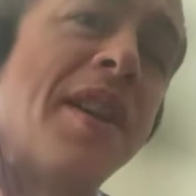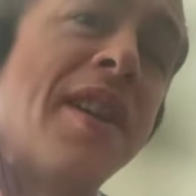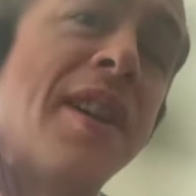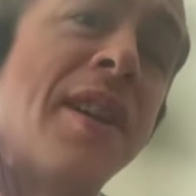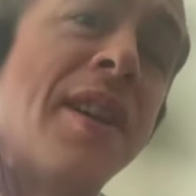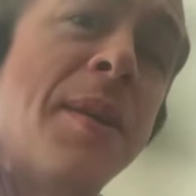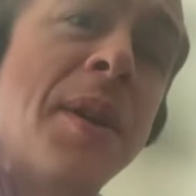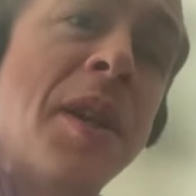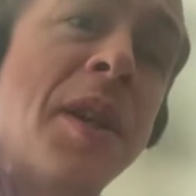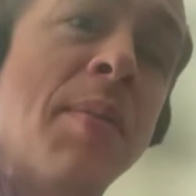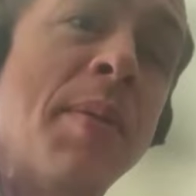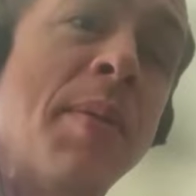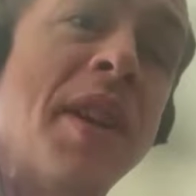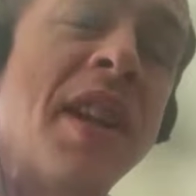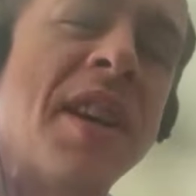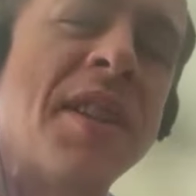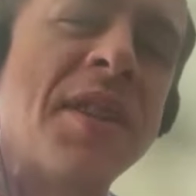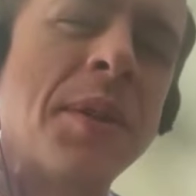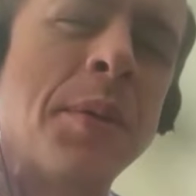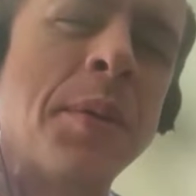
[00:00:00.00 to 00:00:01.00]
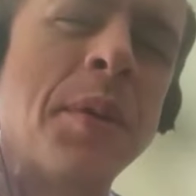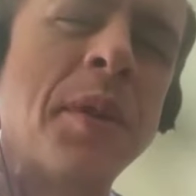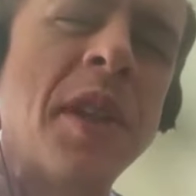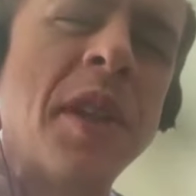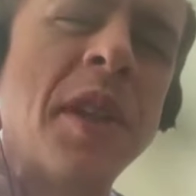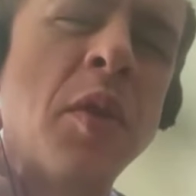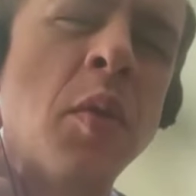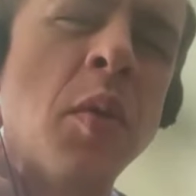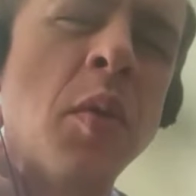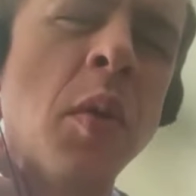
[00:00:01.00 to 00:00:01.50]
And I know Gilman has a
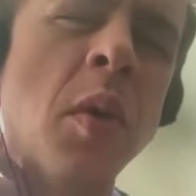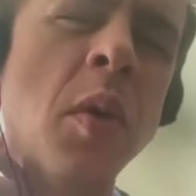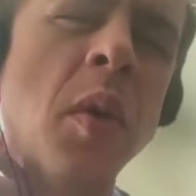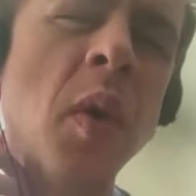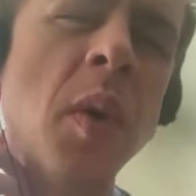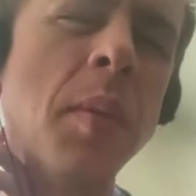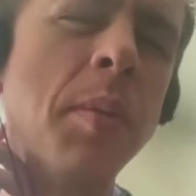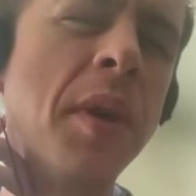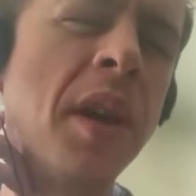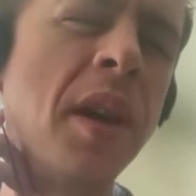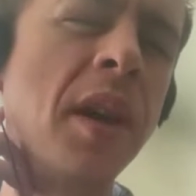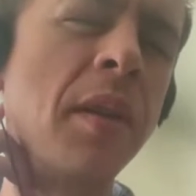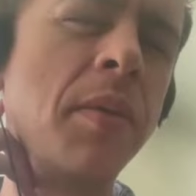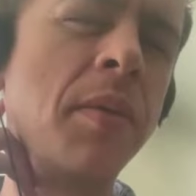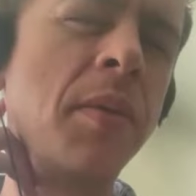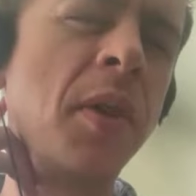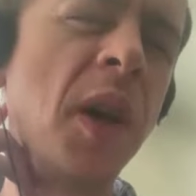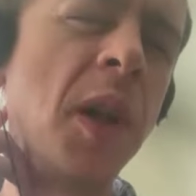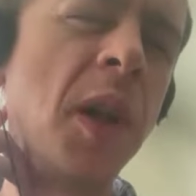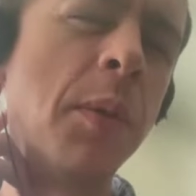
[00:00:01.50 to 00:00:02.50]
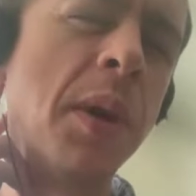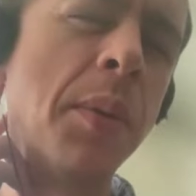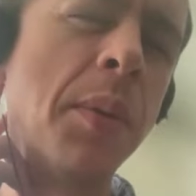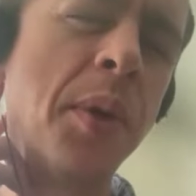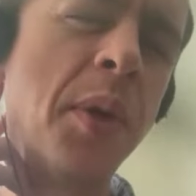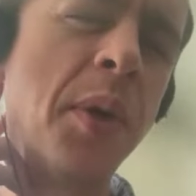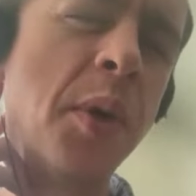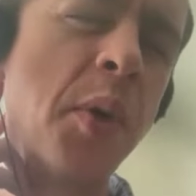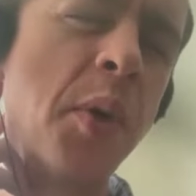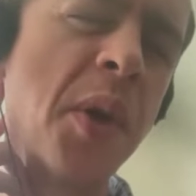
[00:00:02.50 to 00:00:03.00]
really cool follow-up
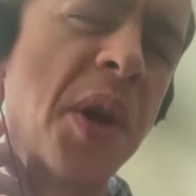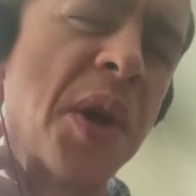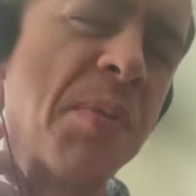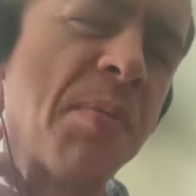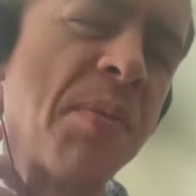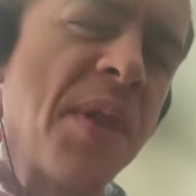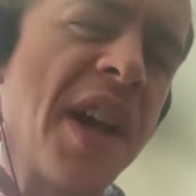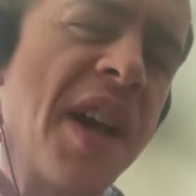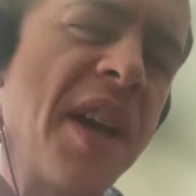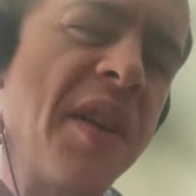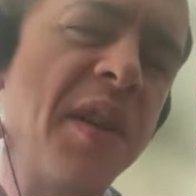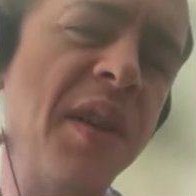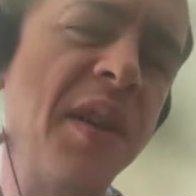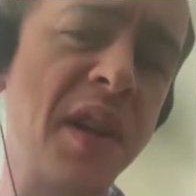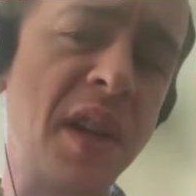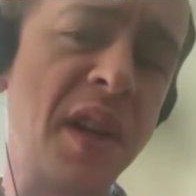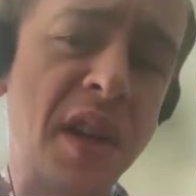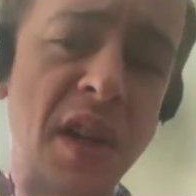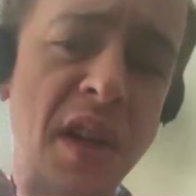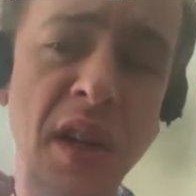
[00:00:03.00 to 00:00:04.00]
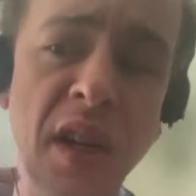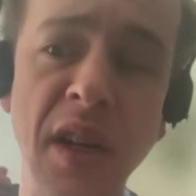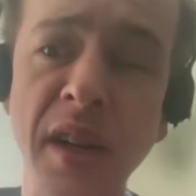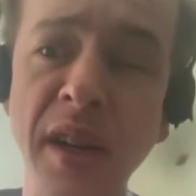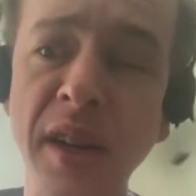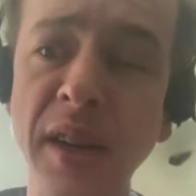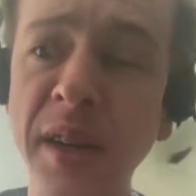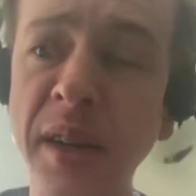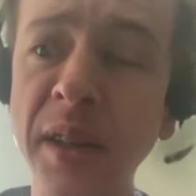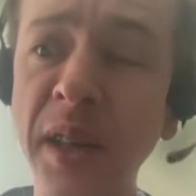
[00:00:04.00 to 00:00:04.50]
program that
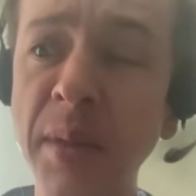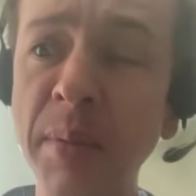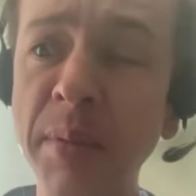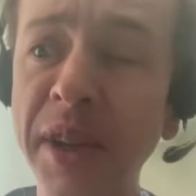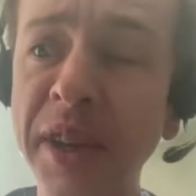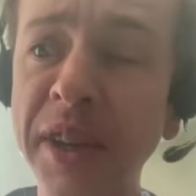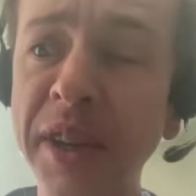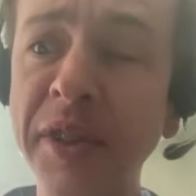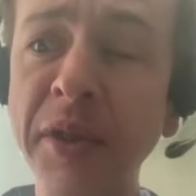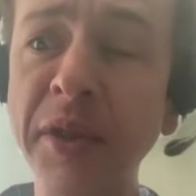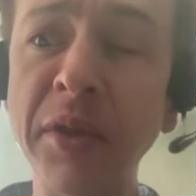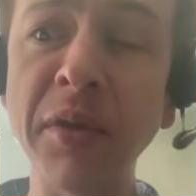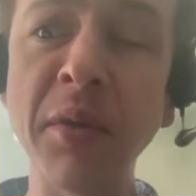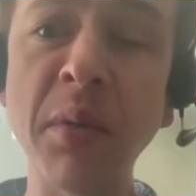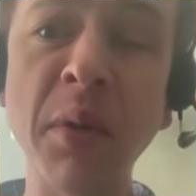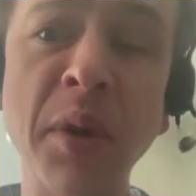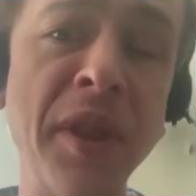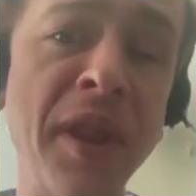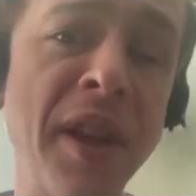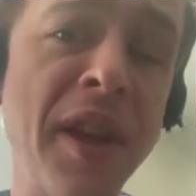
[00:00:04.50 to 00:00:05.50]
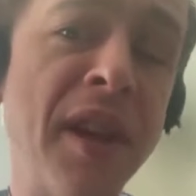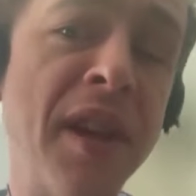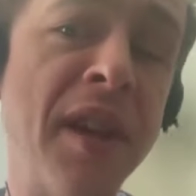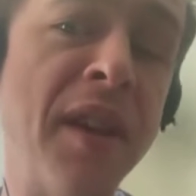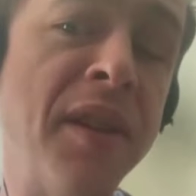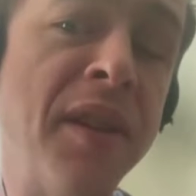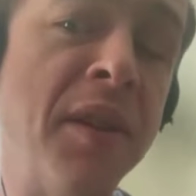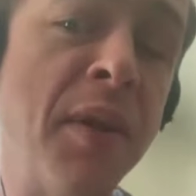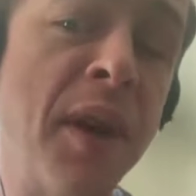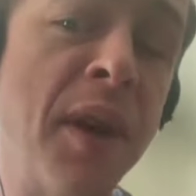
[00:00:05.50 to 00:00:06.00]
alumni do where
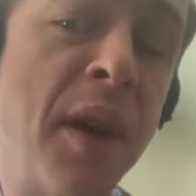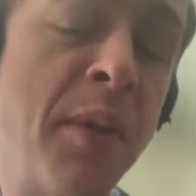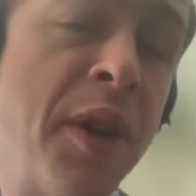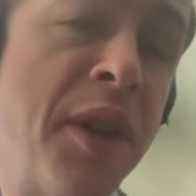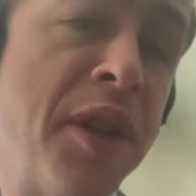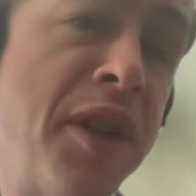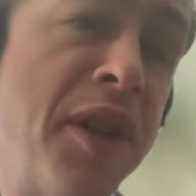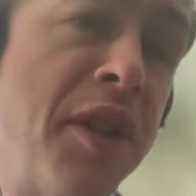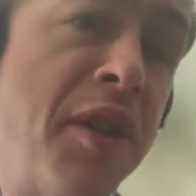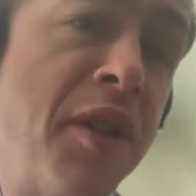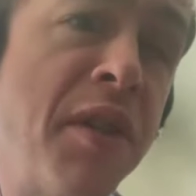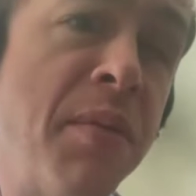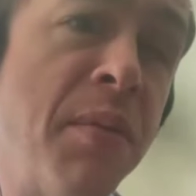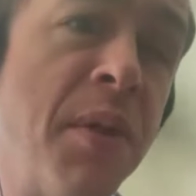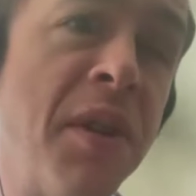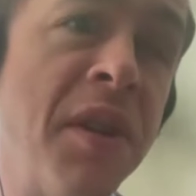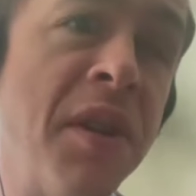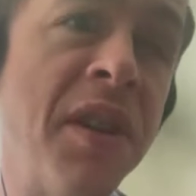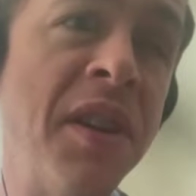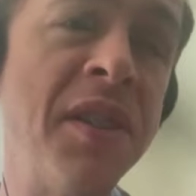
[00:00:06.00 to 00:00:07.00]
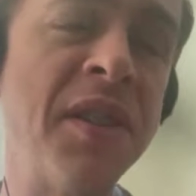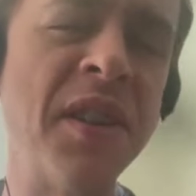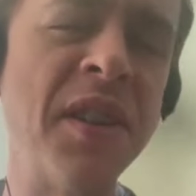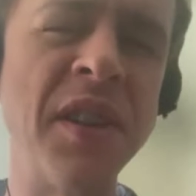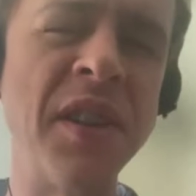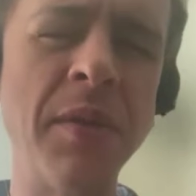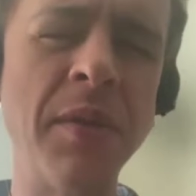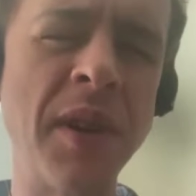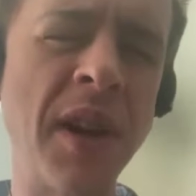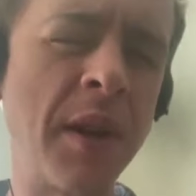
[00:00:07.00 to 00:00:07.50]
they do outreach in their communities.
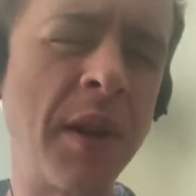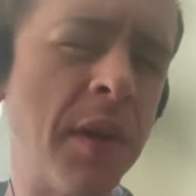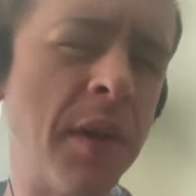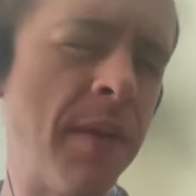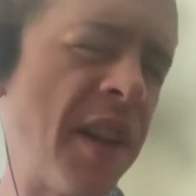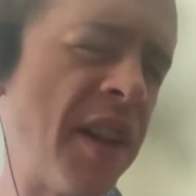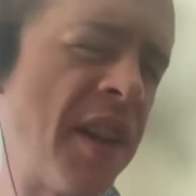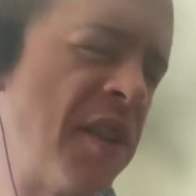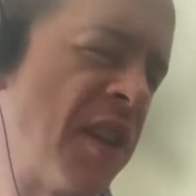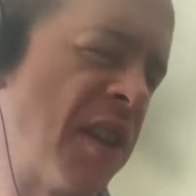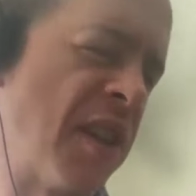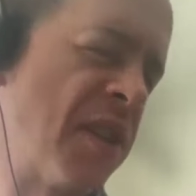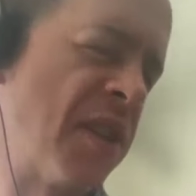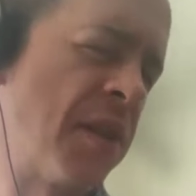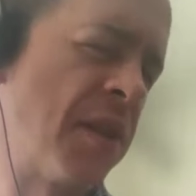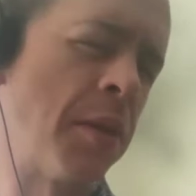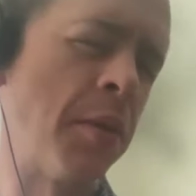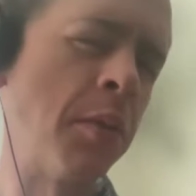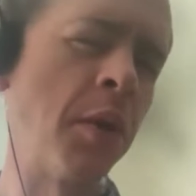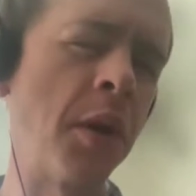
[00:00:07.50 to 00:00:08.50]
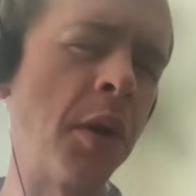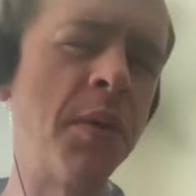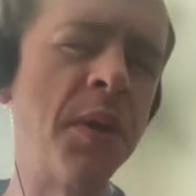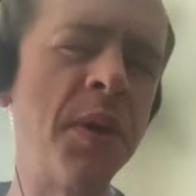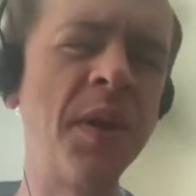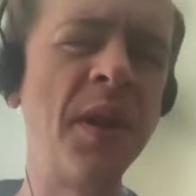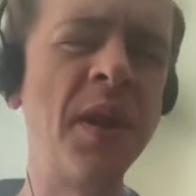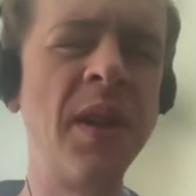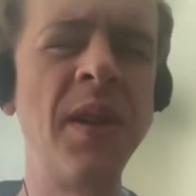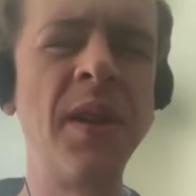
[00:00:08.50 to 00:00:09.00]
And in fact, we've had a chance to work
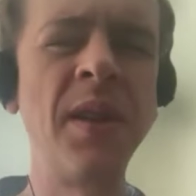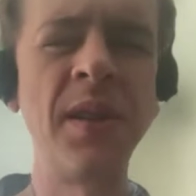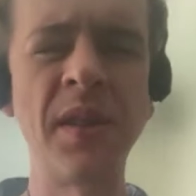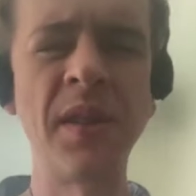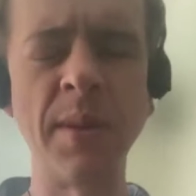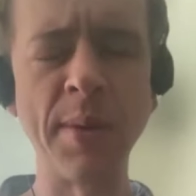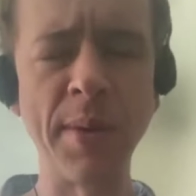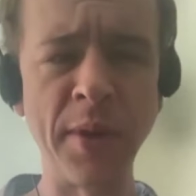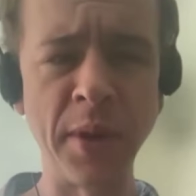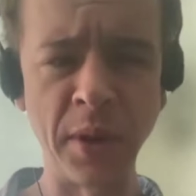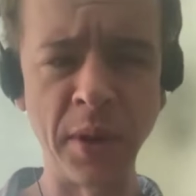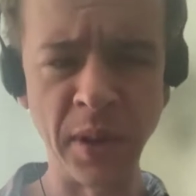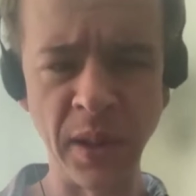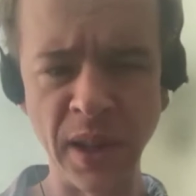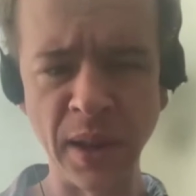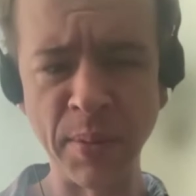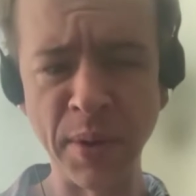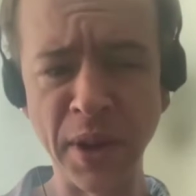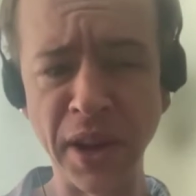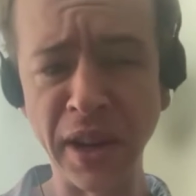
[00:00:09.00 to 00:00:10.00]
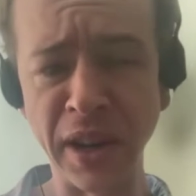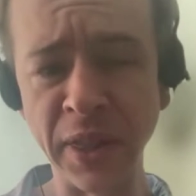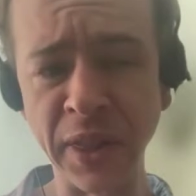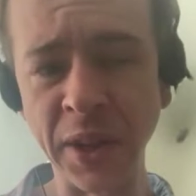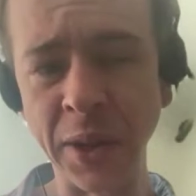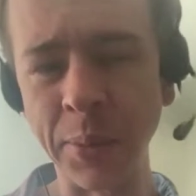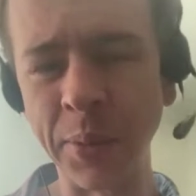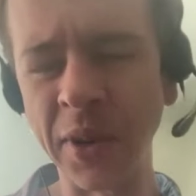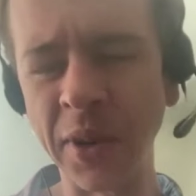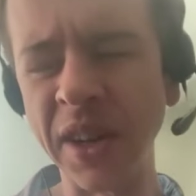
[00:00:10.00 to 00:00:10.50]
with some of your alumni on
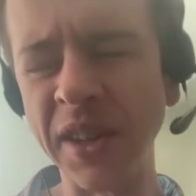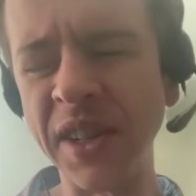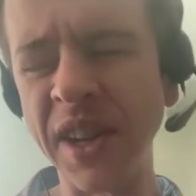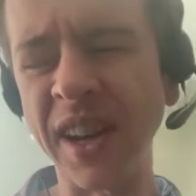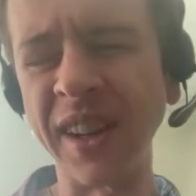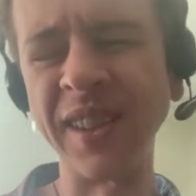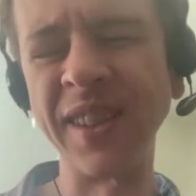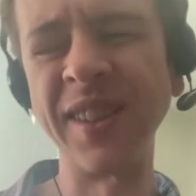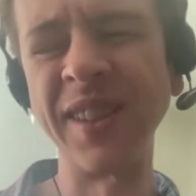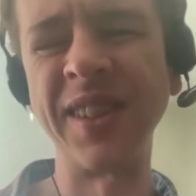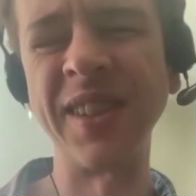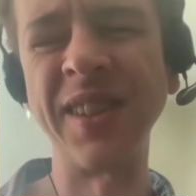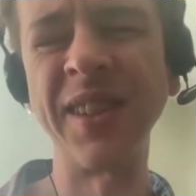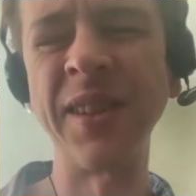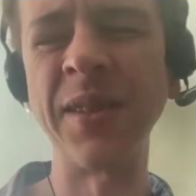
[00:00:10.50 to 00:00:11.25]
their projects.